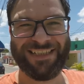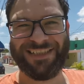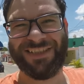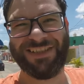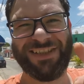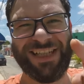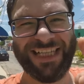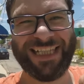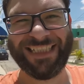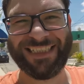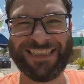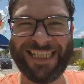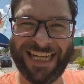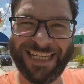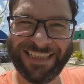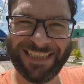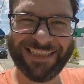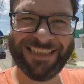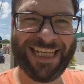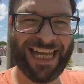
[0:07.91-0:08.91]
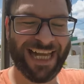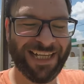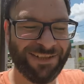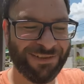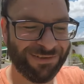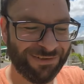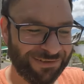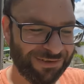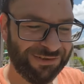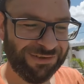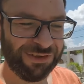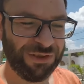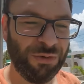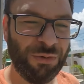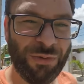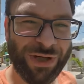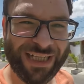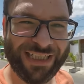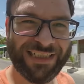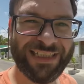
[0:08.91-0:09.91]
just like I said in the title, the
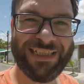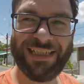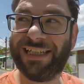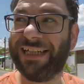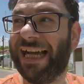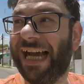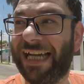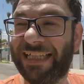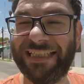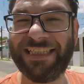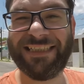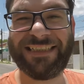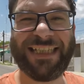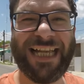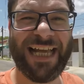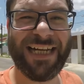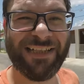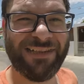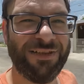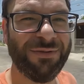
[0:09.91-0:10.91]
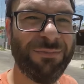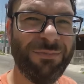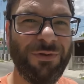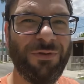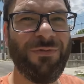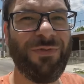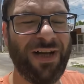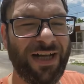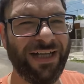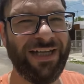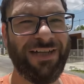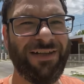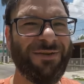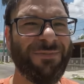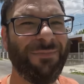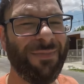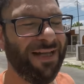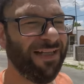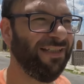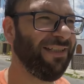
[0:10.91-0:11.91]
reason I decided to move out here to
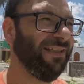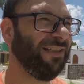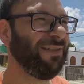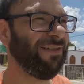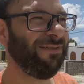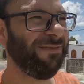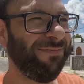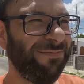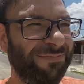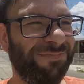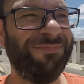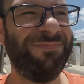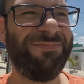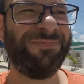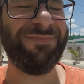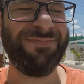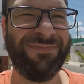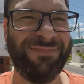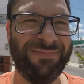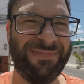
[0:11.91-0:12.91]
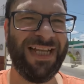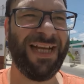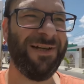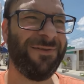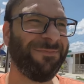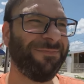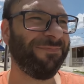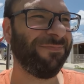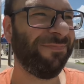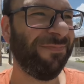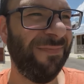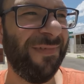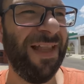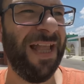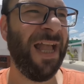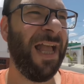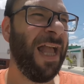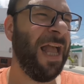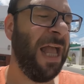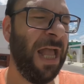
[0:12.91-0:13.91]
Mexico. Now,
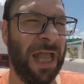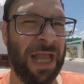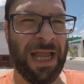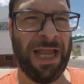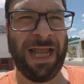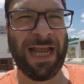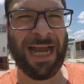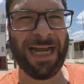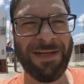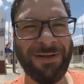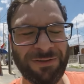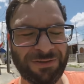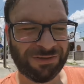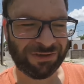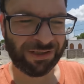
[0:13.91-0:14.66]
I know